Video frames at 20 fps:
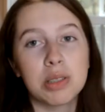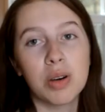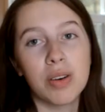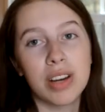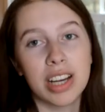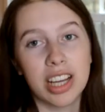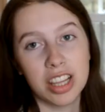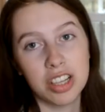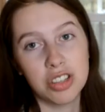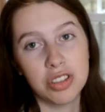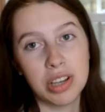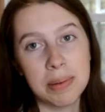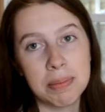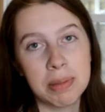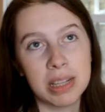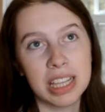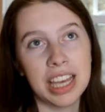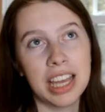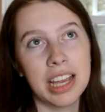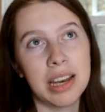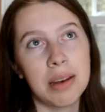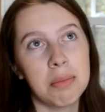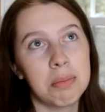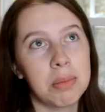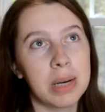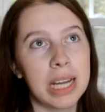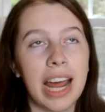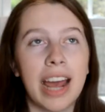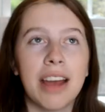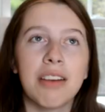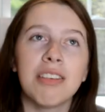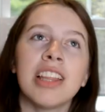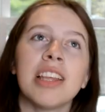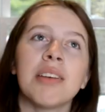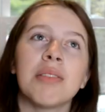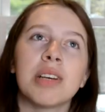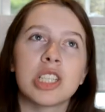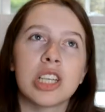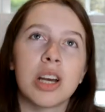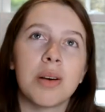going on the trampoline. But I really
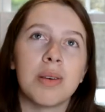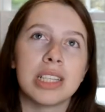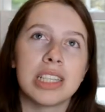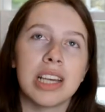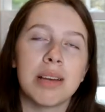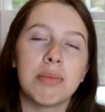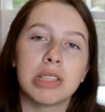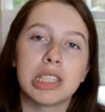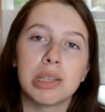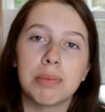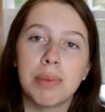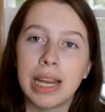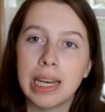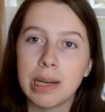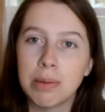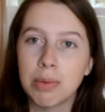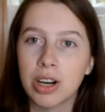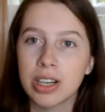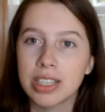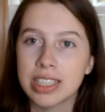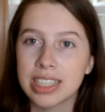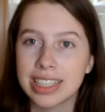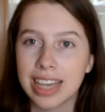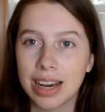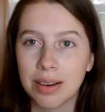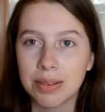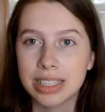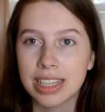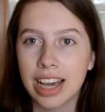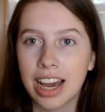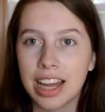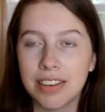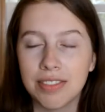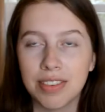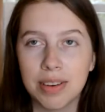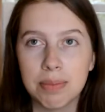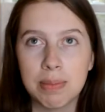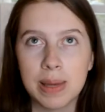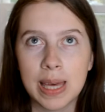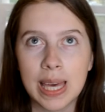wish I was able to pennyboard because that was kind of
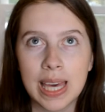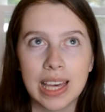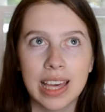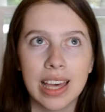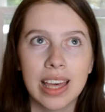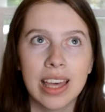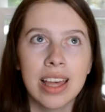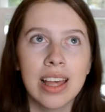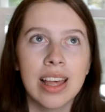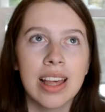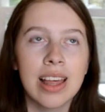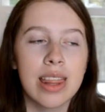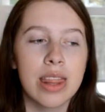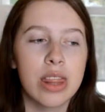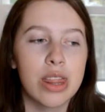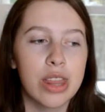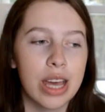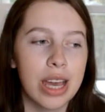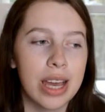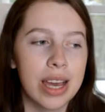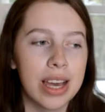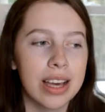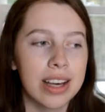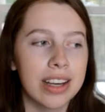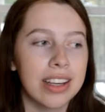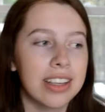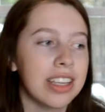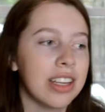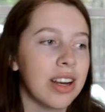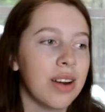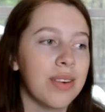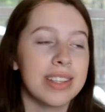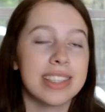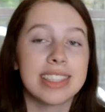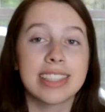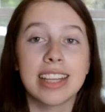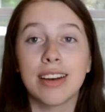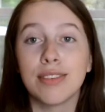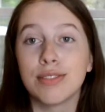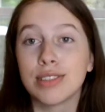a big thing, you know,
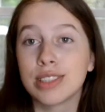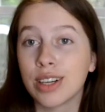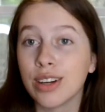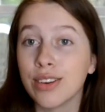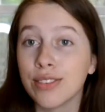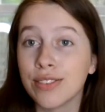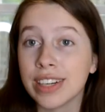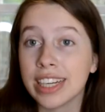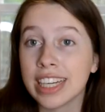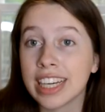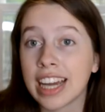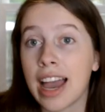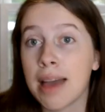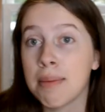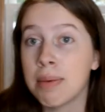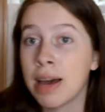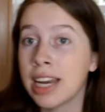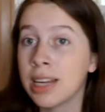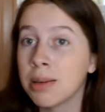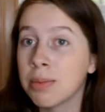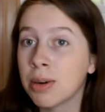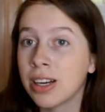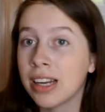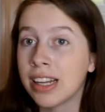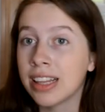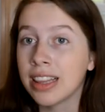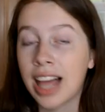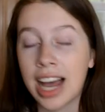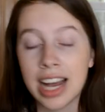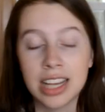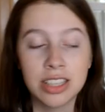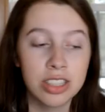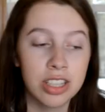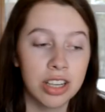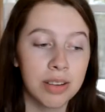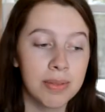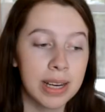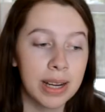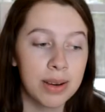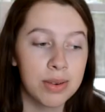instead of surfing. I pennyboarded last
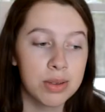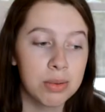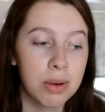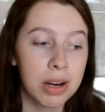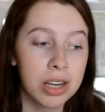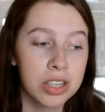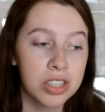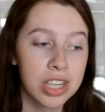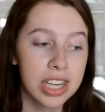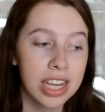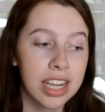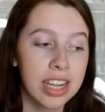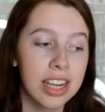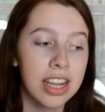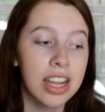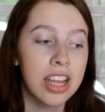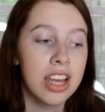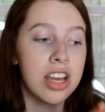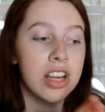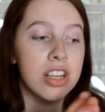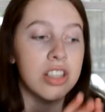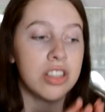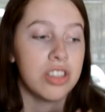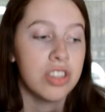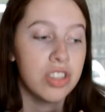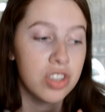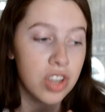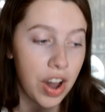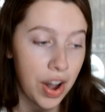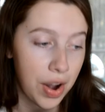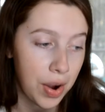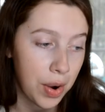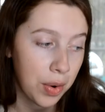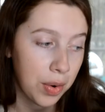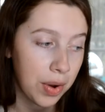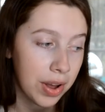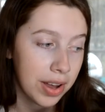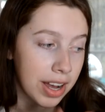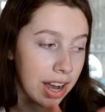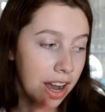year when I was watching it,
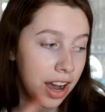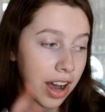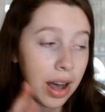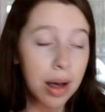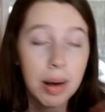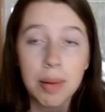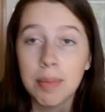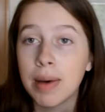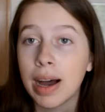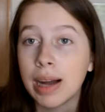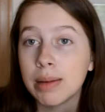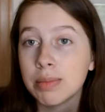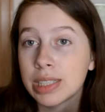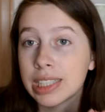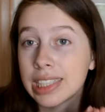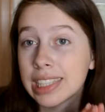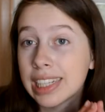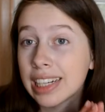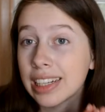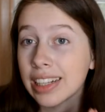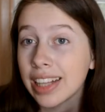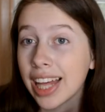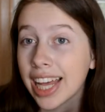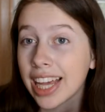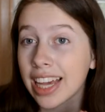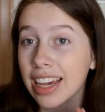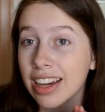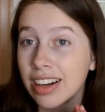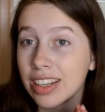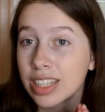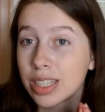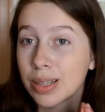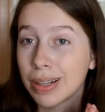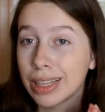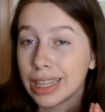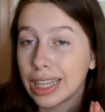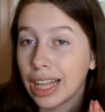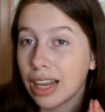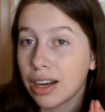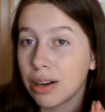so um, I'm still hanging on to a
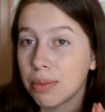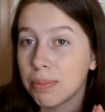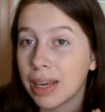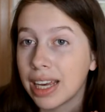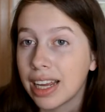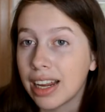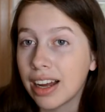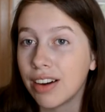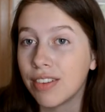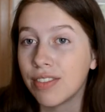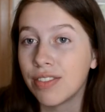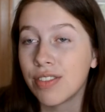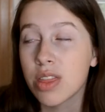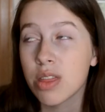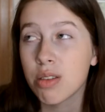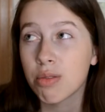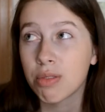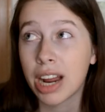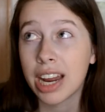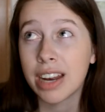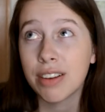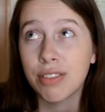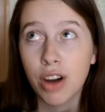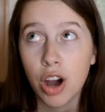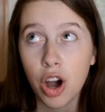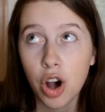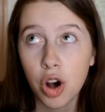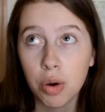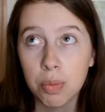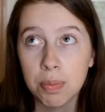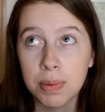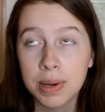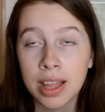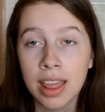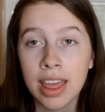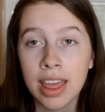little bit of thread of hope